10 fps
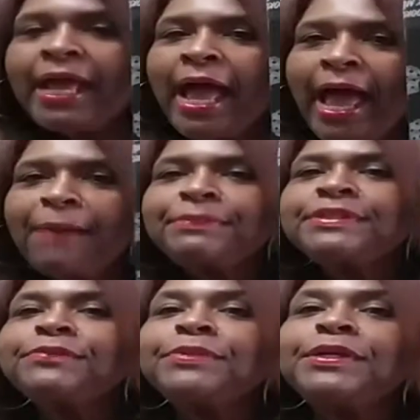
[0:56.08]

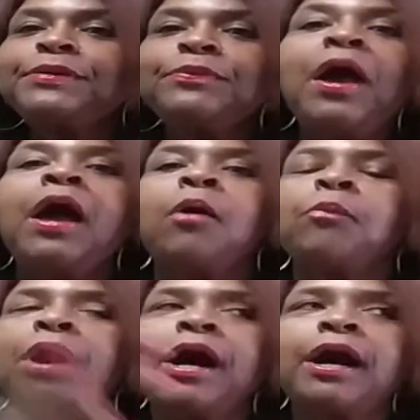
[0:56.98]
happened to be
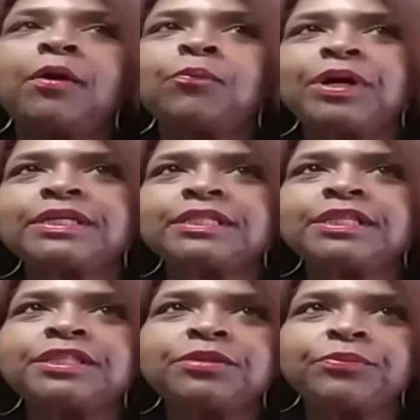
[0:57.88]
one of
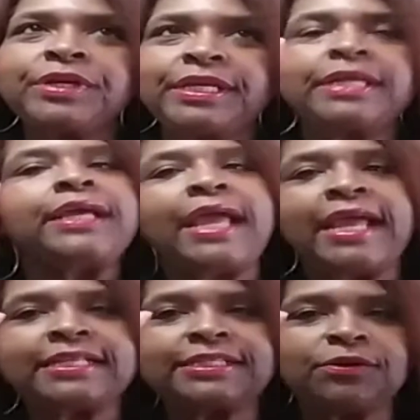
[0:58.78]
the three.
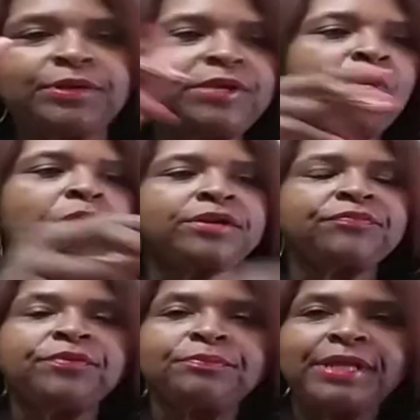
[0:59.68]
And so he ordered
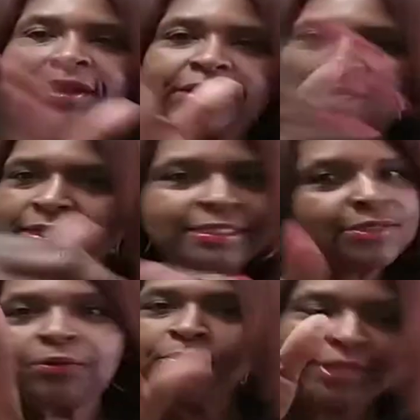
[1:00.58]
from there.
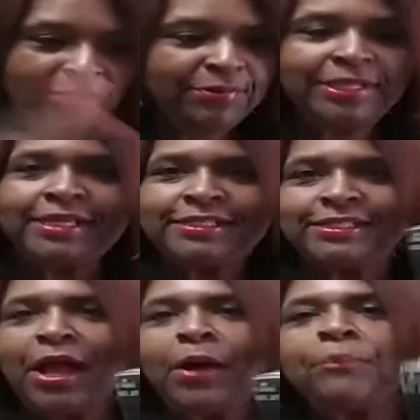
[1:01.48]
So here it
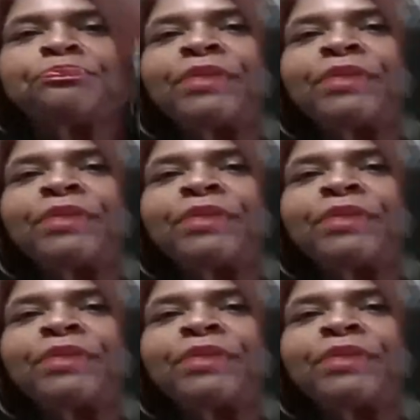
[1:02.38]
is, y'all.